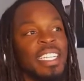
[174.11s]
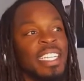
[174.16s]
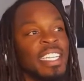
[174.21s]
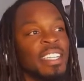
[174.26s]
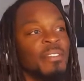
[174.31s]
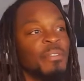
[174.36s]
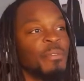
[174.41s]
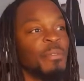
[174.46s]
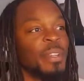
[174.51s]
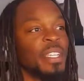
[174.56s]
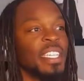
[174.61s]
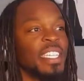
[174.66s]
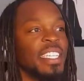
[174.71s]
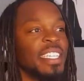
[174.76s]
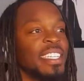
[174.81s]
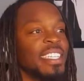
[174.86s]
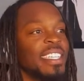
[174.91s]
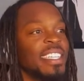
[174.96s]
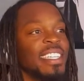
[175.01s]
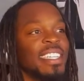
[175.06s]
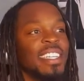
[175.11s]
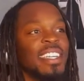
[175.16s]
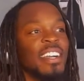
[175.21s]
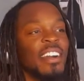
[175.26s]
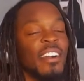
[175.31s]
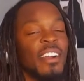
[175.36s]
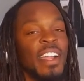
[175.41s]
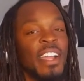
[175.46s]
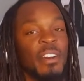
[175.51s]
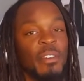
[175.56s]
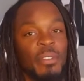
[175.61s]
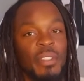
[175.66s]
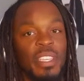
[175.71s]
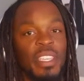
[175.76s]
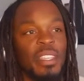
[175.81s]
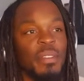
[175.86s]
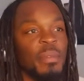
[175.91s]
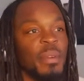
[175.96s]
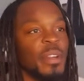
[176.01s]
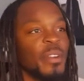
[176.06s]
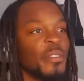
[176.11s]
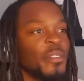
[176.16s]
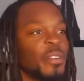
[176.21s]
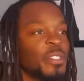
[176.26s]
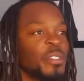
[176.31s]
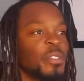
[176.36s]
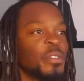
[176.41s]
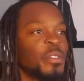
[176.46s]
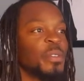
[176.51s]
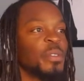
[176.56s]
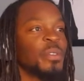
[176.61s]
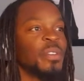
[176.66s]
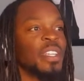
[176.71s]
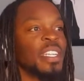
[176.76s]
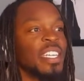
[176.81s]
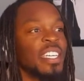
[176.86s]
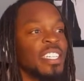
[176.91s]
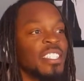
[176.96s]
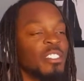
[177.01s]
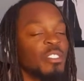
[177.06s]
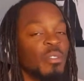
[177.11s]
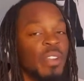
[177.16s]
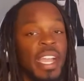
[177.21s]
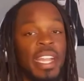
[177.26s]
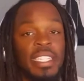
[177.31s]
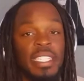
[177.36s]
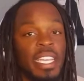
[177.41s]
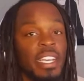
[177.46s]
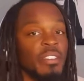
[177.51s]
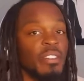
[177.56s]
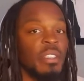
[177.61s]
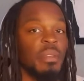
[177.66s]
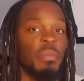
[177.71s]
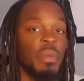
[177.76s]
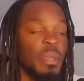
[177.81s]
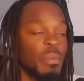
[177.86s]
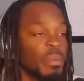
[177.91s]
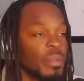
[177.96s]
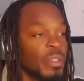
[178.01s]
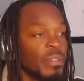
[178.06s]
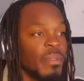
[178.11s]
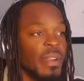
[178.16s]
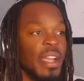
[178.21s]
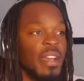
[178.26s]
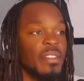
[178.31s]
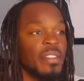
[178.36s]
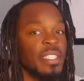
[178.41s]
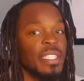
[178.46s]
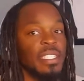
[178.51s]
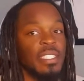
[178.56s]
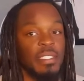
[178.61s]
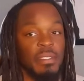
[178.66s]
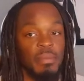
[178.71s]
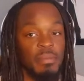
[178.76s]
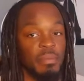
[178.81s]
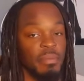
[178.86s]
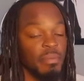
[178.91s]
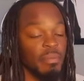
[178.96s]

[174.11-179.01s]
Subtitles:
If we are healthy, we're going to attract healthy people around us,